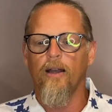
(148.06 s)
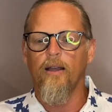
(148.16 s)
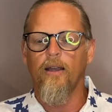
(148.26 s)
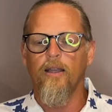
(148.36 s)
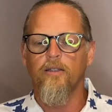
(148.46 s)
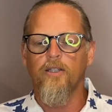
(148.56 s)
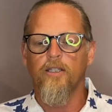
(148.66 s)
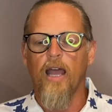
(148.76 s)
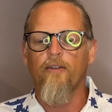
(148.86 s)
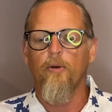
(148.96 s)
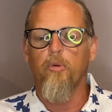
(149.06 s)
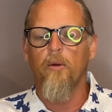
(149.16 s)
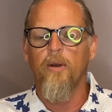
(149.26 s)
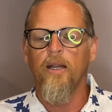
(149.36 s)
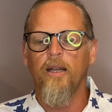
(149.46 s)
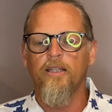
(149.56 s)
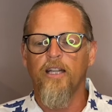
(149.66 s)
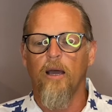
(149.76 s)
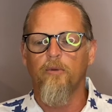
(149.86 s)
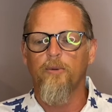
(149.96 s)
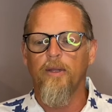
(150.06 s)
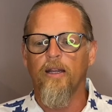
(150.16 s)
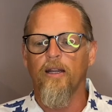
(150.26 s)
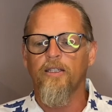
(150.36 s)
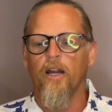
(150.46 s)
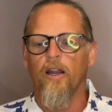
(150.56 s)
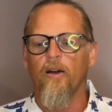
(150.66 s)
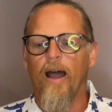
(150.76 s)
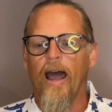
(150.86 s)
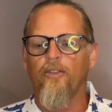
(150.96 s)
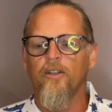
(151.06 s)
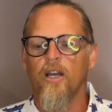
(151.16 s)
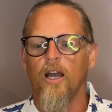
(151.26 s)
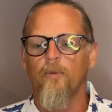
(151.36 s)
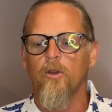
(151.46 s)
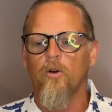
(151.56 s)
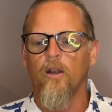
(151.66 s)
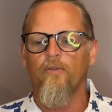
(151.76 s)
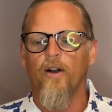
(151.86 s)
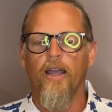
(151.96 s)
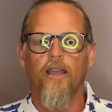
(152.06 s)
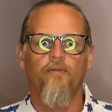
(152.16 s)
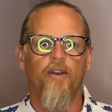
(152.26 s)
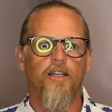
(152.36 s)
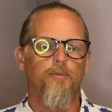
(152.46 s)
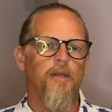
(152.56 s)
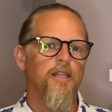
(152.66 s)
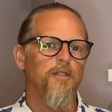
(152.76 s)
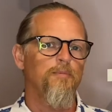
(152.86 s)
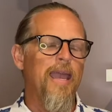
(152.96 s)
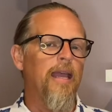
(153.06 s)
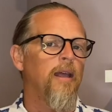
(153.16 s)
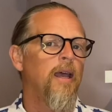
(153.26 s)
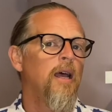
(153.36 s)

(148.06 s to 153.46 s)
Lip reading: it says have a permanent establishment in Ontario at the time the qualifying investment is made.